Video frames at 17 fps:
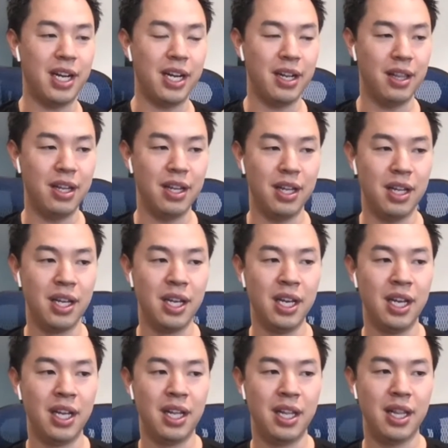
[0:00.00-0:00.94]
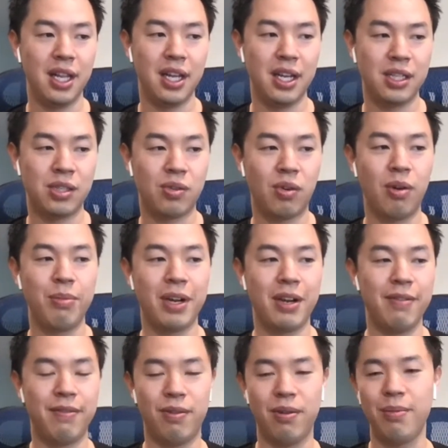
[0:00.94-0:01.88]
lot of the
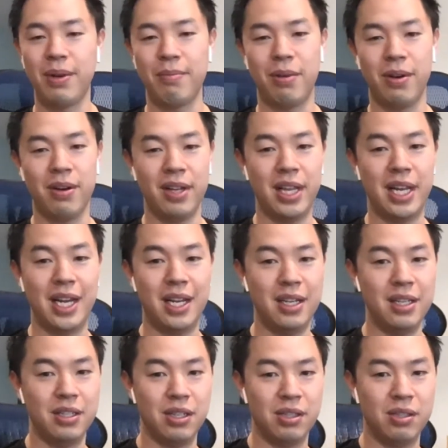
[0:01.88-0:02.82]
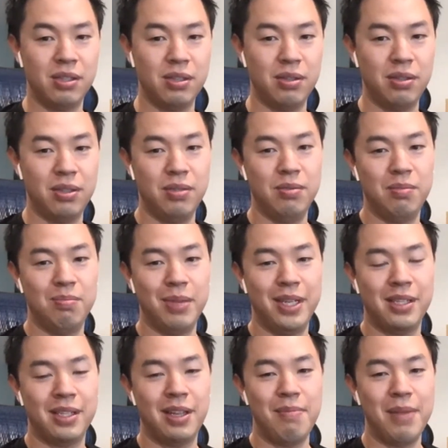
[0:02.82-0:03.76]
storming and forming part of that, and just you
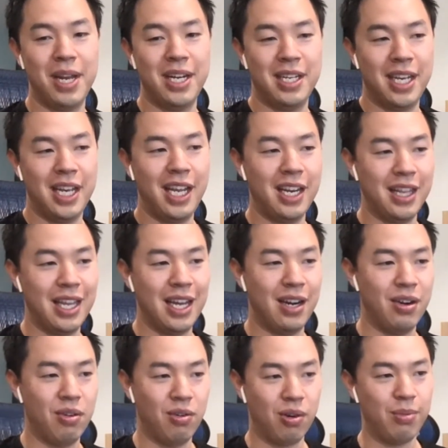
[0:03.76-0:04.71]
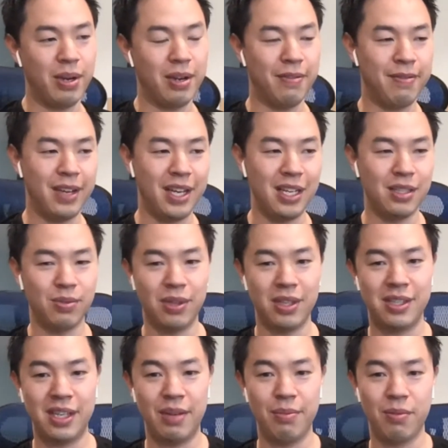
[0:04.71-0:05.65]
basically maintain in that norming phase
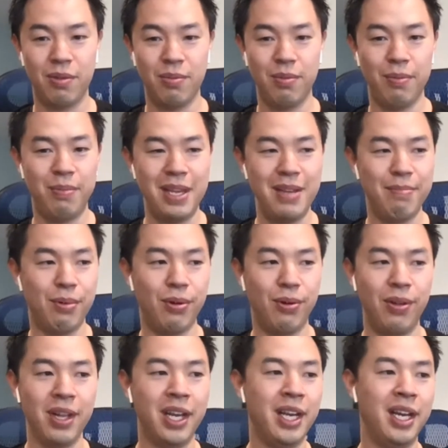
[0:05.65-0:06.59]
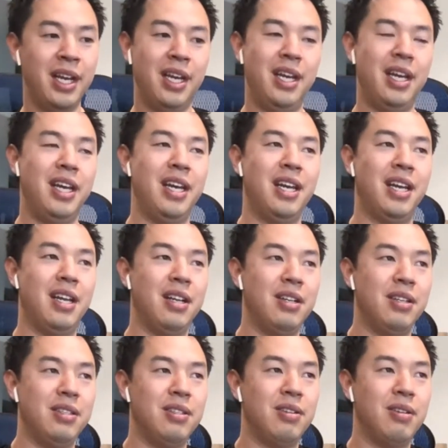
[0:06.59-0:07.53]
with the same group of people,
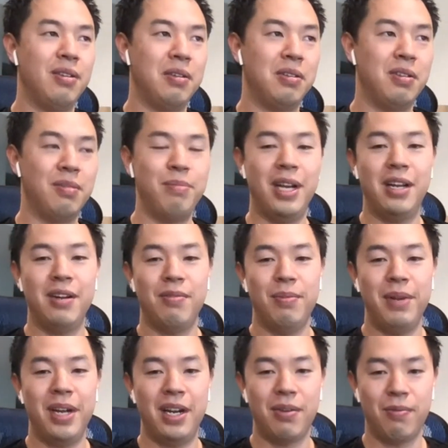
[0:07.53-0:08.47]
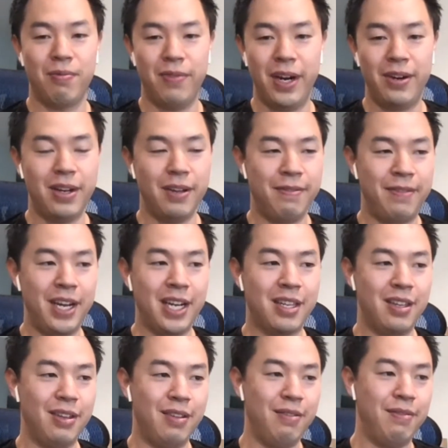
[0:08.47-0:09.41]
and you're remaining very
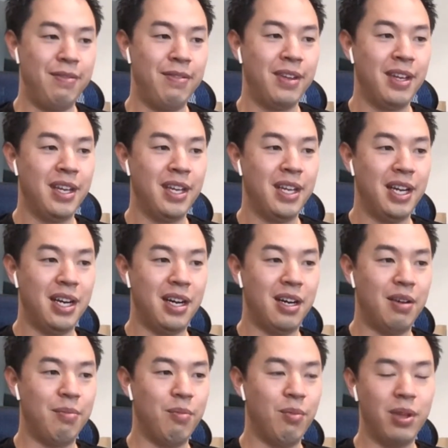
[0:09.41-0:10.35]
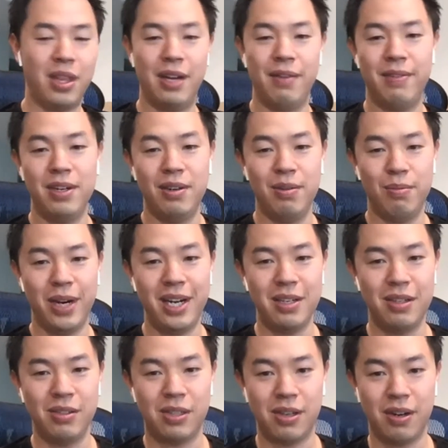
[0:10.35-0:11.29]
effective with every new
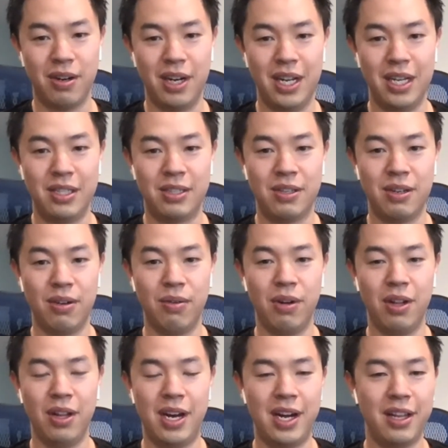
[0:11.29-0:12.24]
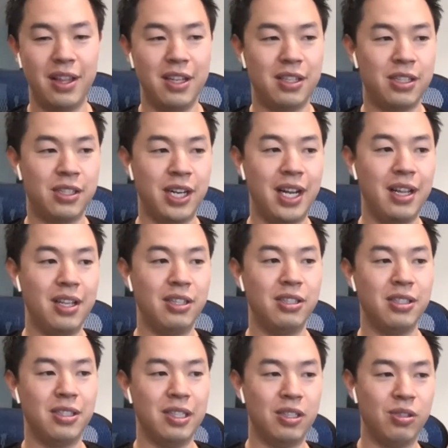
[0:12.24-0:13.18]
brand you start. And so a lot of the
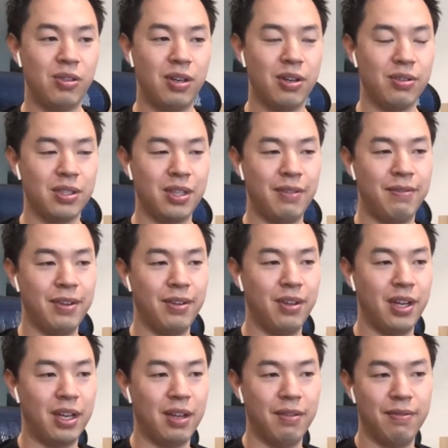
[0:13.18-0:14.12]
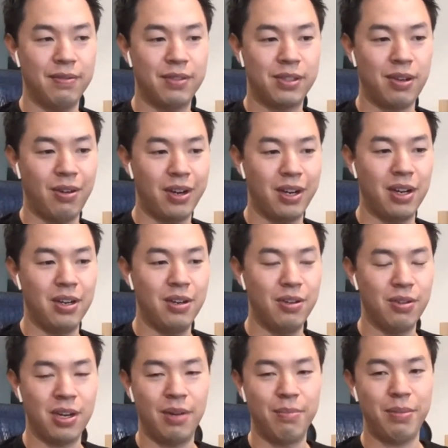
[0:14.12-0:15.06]
challenges and struggles, I feel like, of starting a
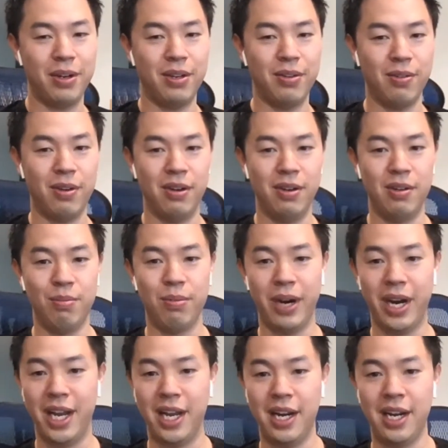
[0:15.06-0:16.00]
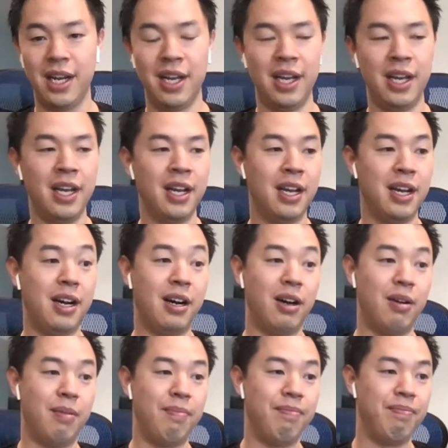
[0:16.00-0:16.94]
new company or a new brand,
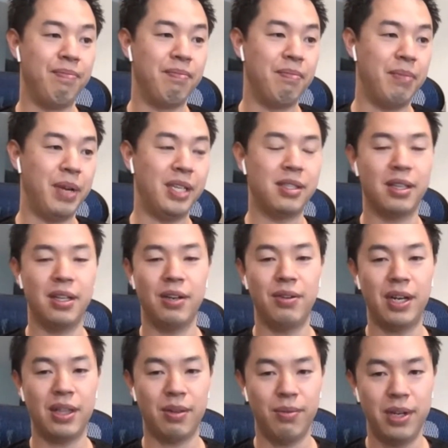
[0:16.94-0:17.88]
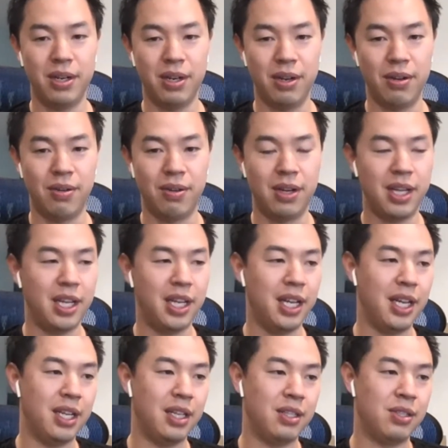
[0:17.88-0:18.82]
basically go out the window.
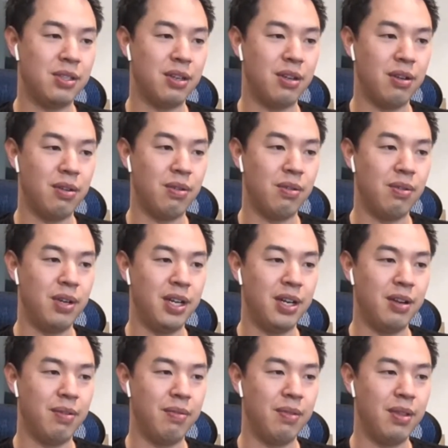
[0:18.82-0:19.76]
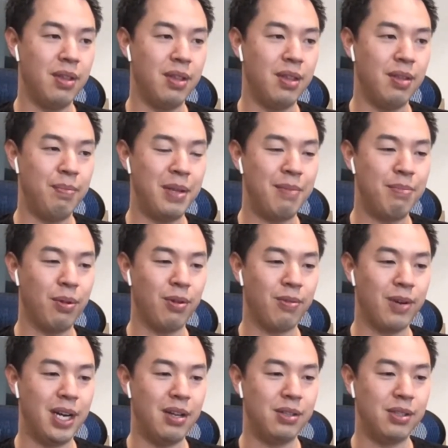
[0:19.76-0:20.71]
And so, the people
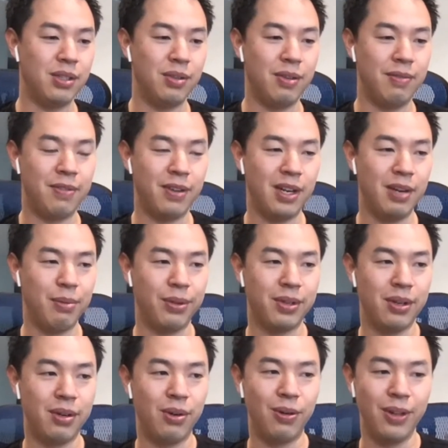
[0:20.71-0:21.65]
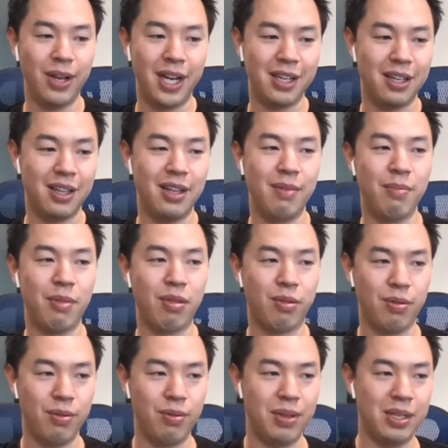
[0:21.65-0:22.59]
around you, if you're able to hold on to them
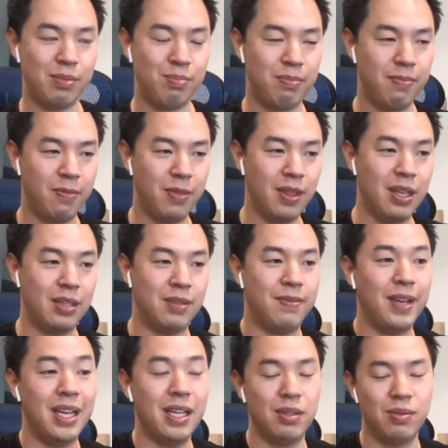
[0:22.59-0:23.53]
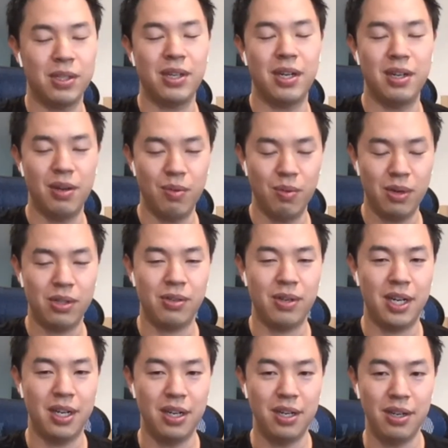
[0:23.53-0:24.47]
through this phase, which I know we're
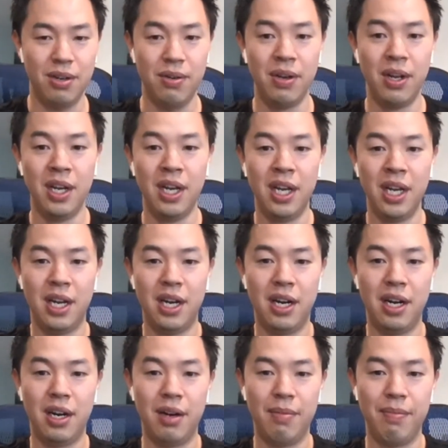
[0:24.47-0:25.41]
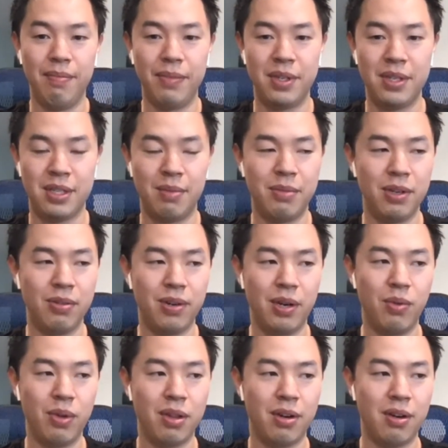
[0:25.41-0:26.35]
trying to do to some
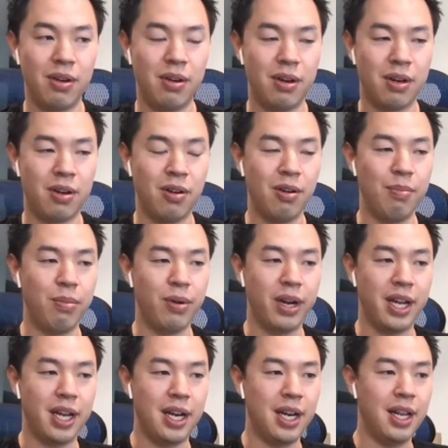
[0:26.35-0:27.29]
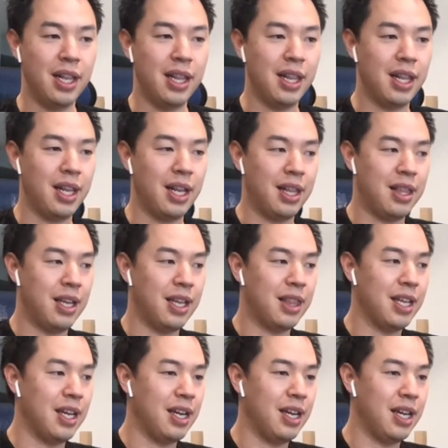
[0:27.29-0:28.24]
degree with our current brand, I
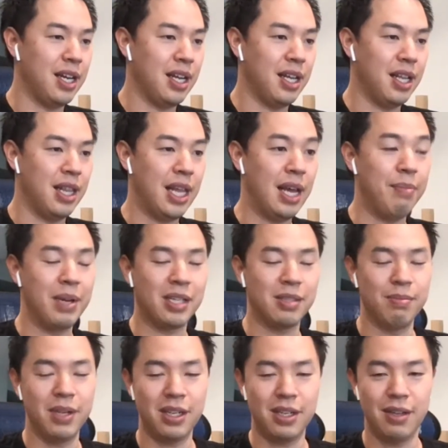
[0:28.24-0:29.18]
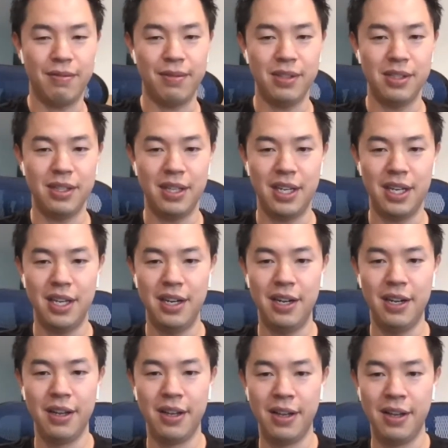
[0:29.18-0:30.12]
think that that makes a big difference in the
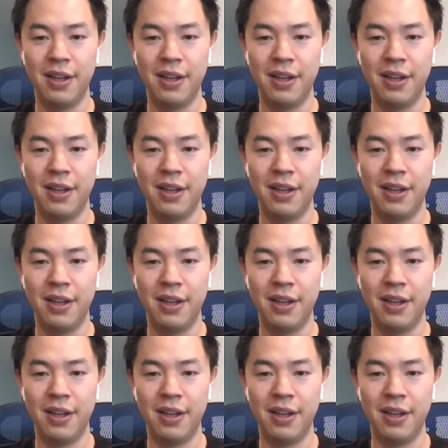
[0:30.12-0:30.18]
end.